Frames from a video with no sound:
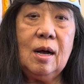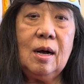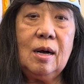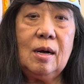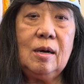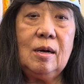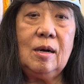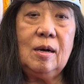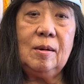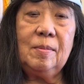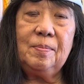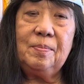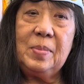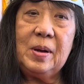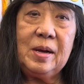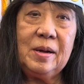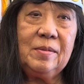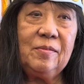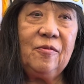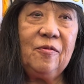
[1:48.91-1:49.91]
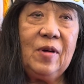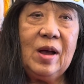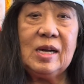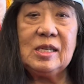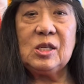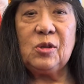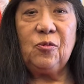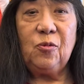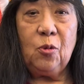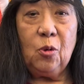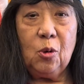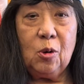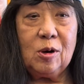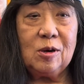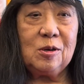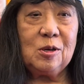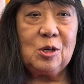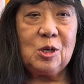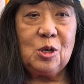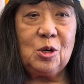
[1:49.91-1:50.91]
But fast
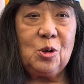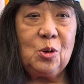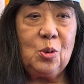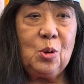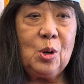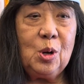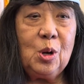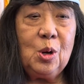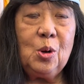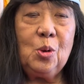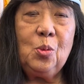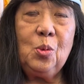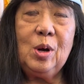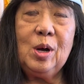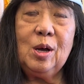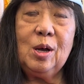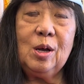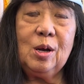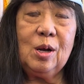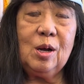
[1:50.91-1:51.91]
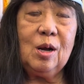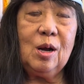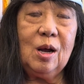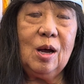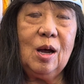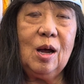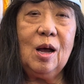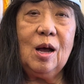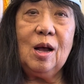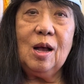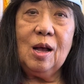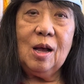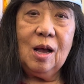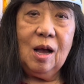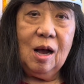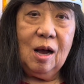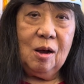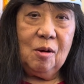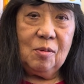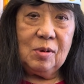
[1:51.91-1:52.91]
forward to when
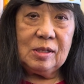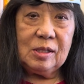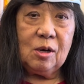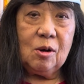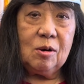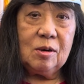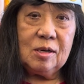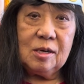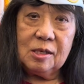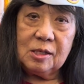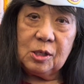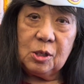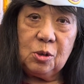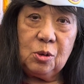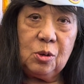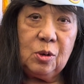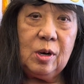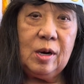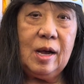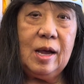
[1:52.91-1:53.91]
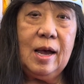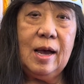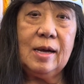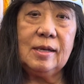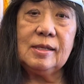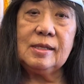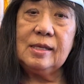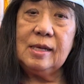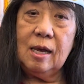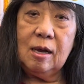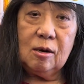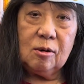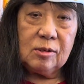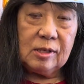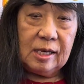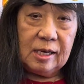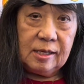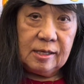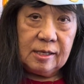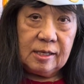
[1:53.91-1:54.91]
I was going to school at San
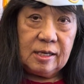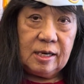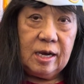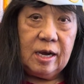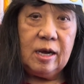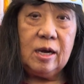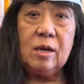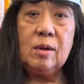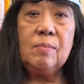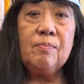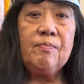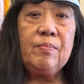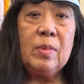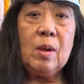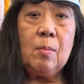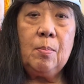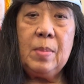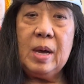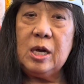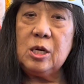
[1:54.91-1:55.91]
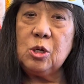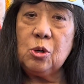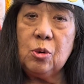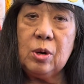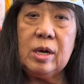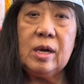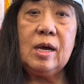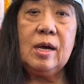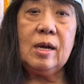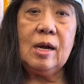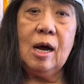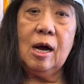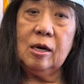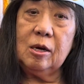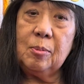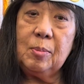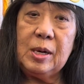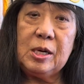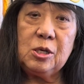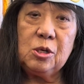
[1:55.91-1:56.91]
Jose State, majoring in
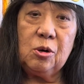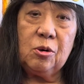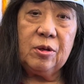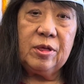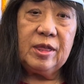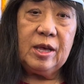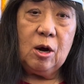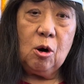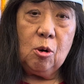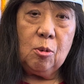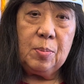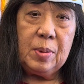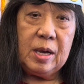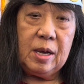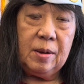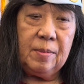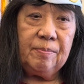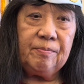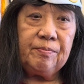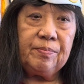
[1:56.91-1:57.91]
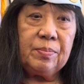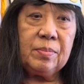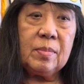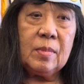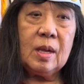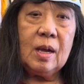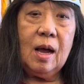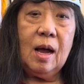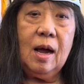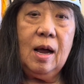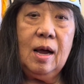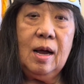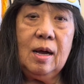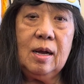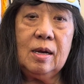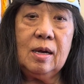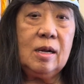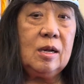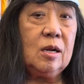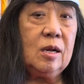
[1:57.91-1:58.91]
occupational therapy,
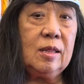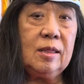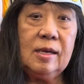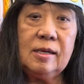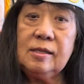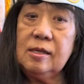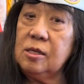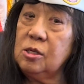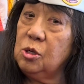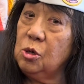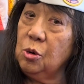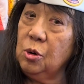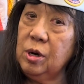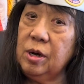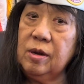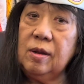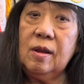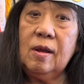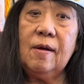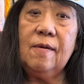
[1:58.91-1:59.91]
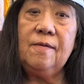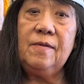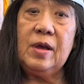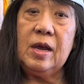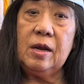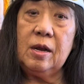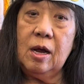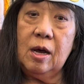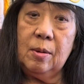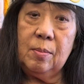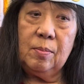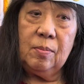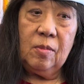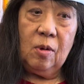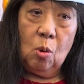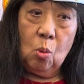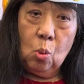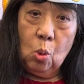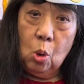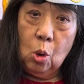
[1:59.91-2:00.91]
and this is during the Vietnam
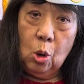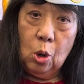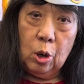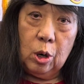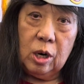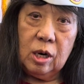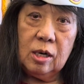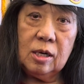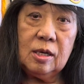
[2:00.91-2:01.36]
War.